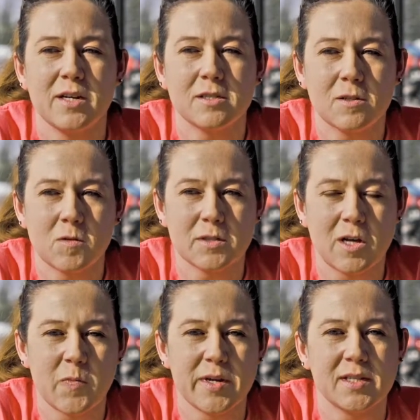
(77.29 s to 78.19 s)
I disclosed
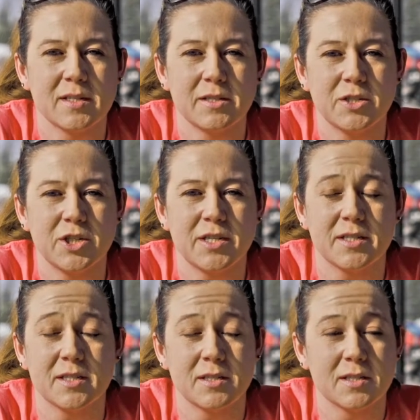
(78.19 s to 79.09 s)
all my sin to
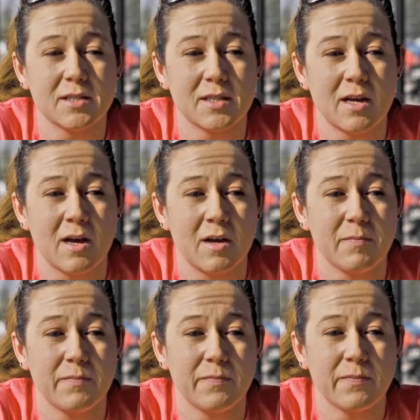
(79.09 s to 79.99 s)
Jesus,
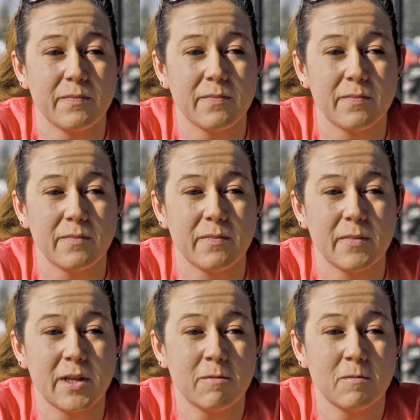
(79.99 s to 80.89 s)

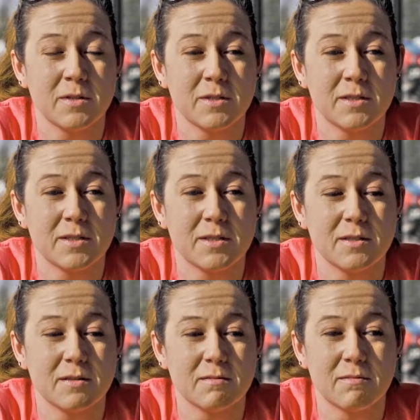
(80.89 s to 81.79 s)
it
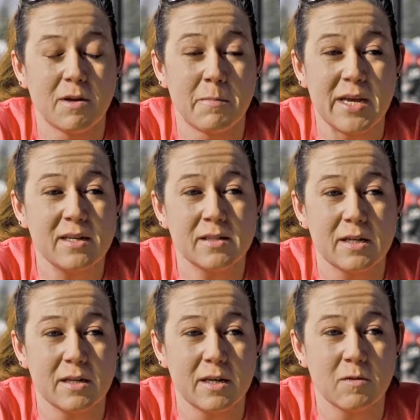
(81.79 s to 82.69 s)
was
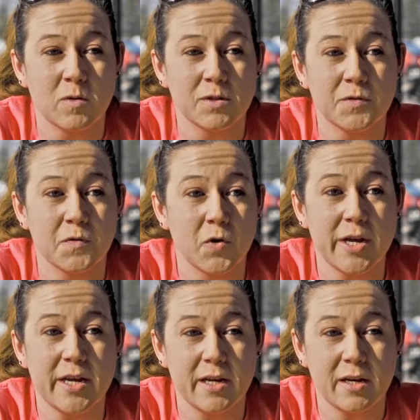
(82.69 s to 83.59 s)
amazing. It was
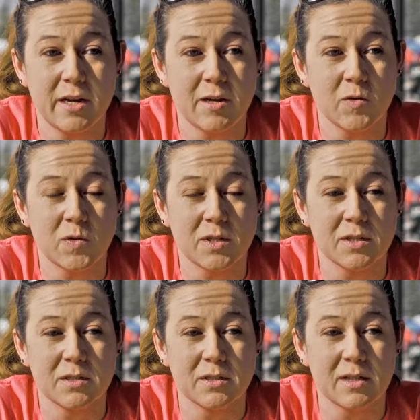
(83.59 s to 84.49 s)
freeing. It
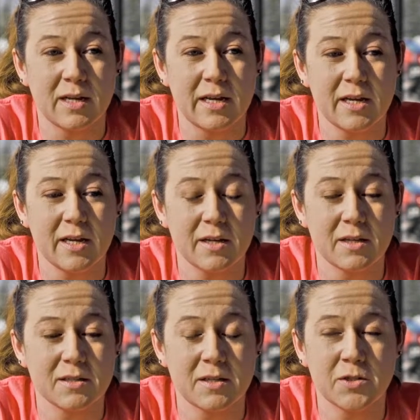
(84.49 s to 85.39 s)
was like
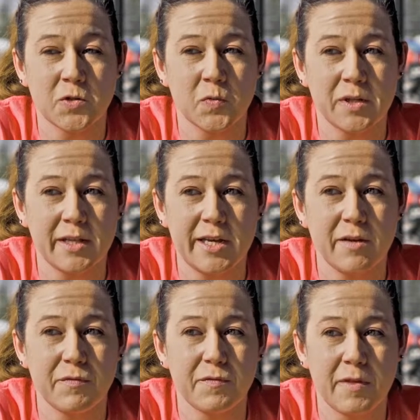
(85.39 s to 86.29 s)
such a
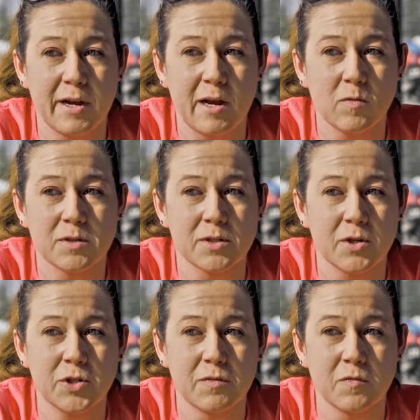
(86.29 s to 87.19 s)
relief that I was
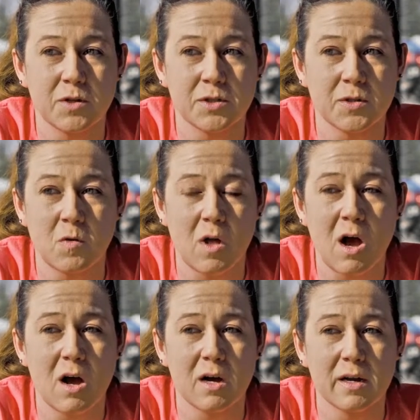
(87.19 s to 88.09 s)
searching for so
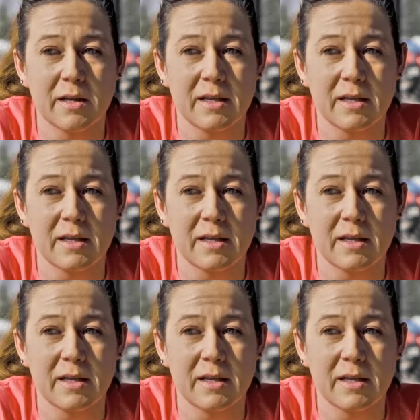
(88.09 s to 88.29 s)
long.